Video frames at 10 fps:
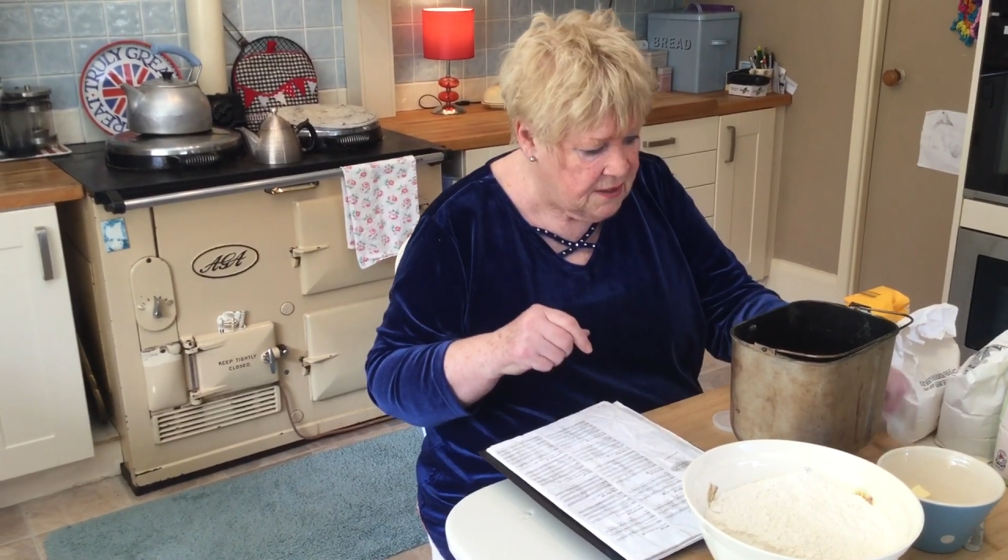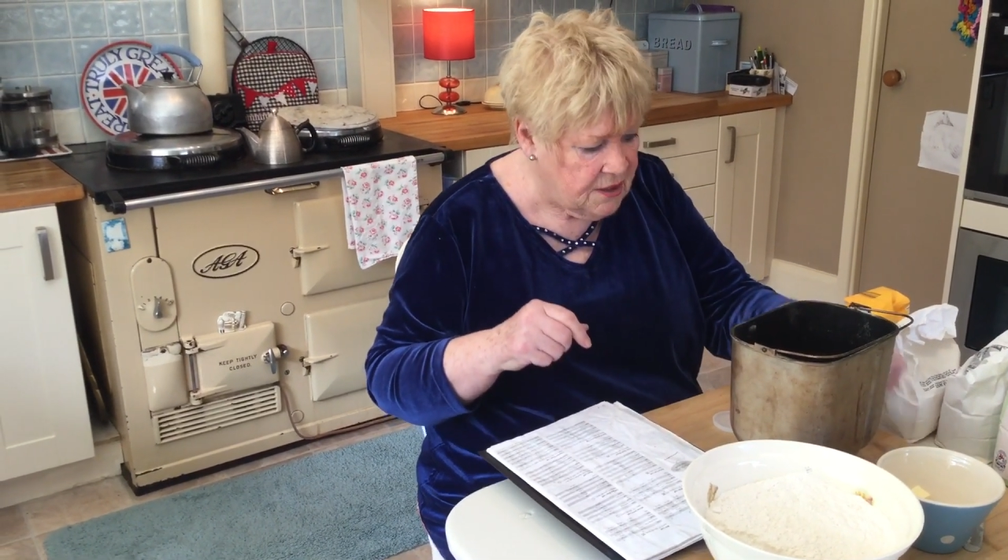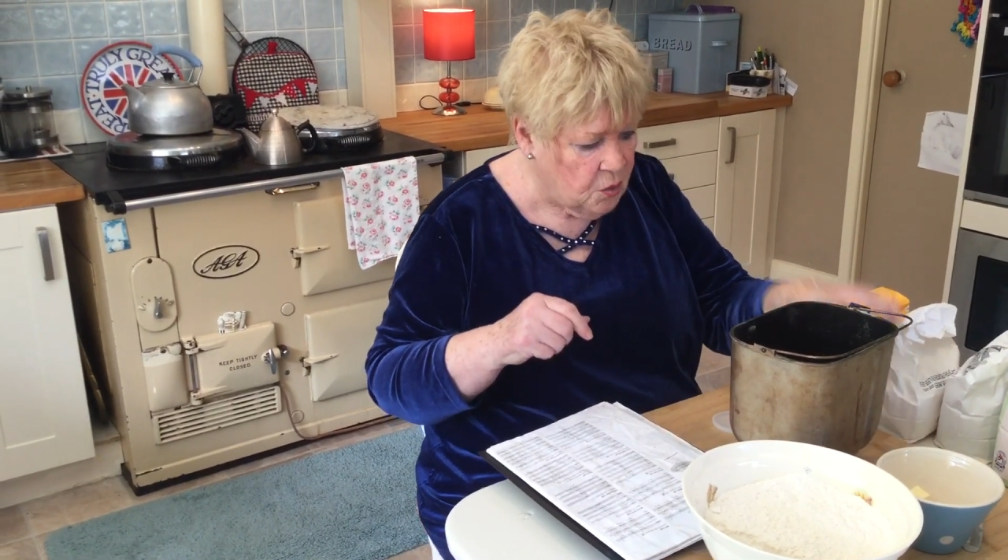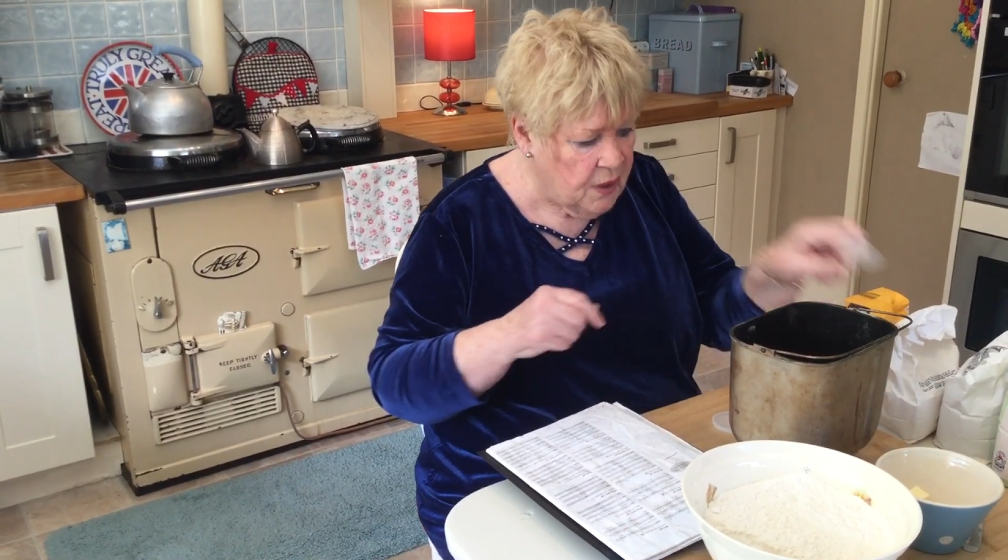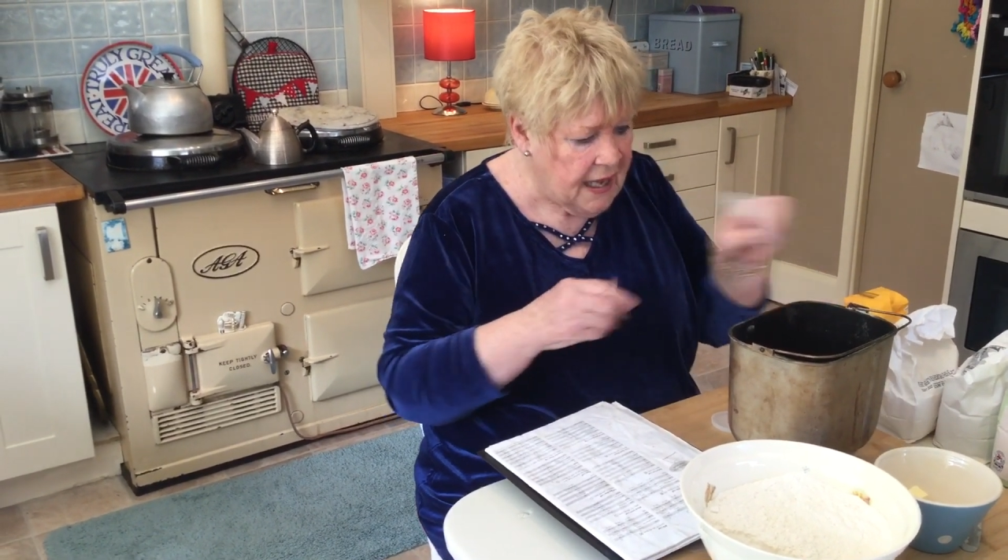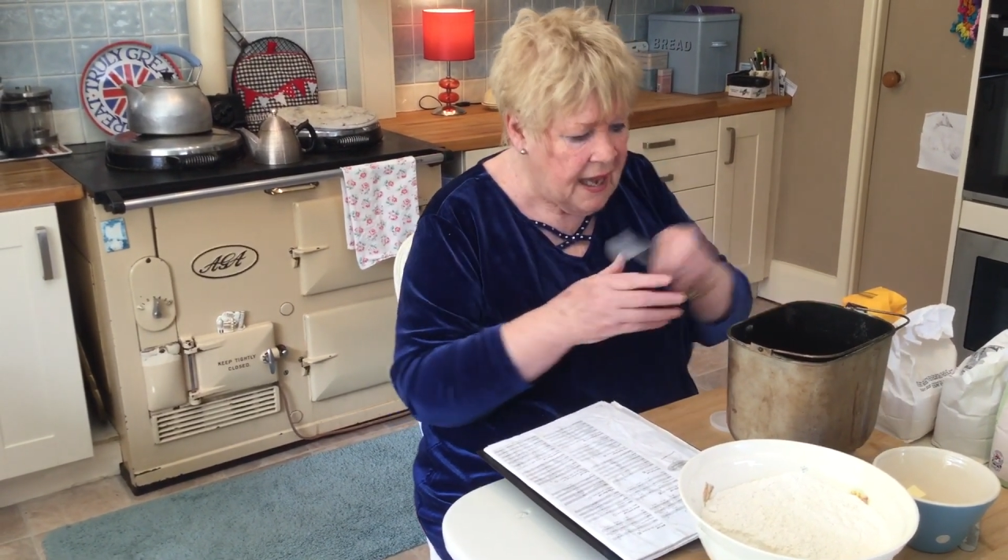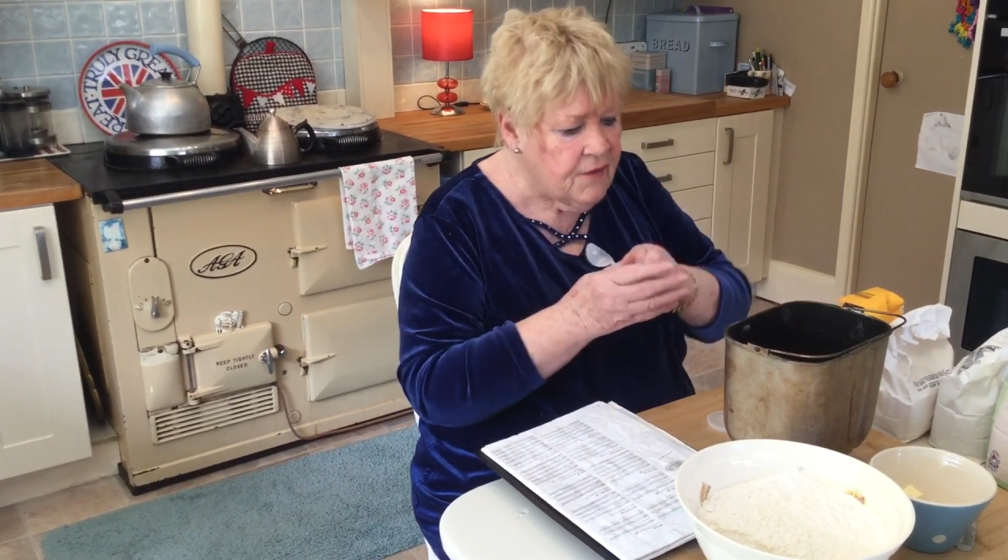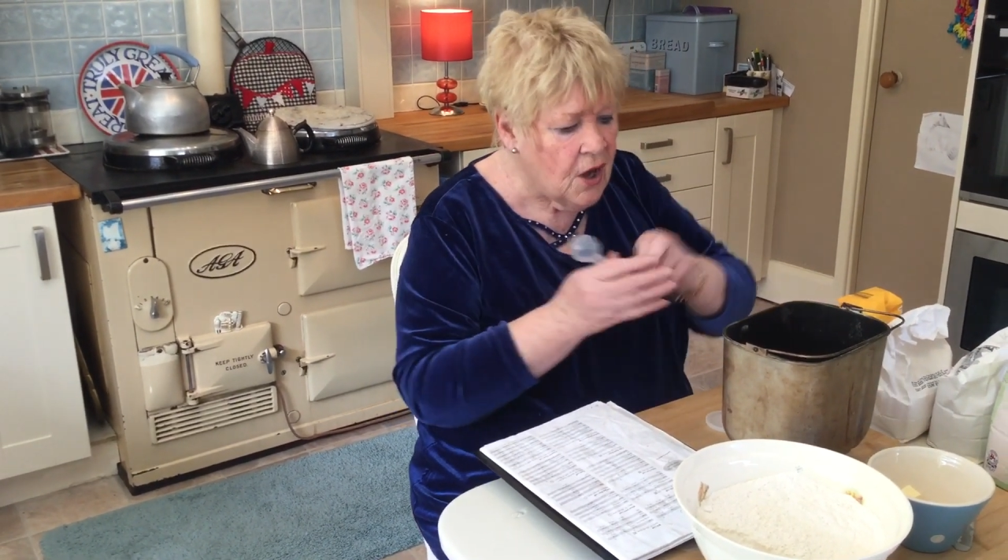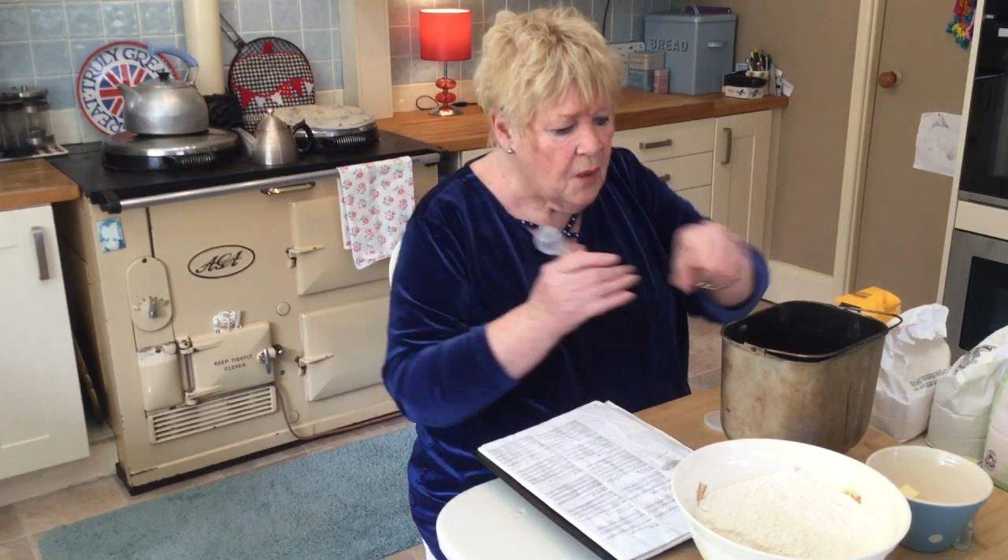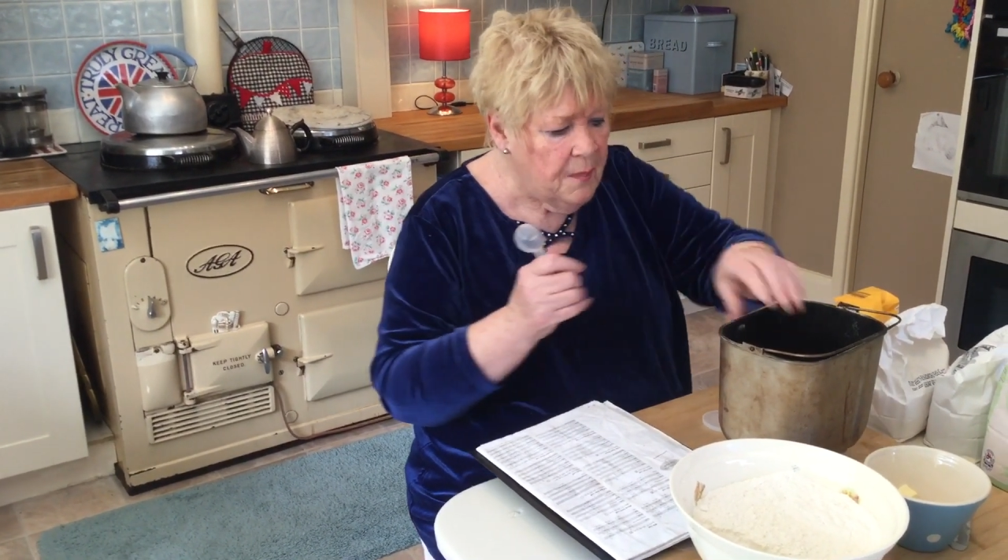So we have our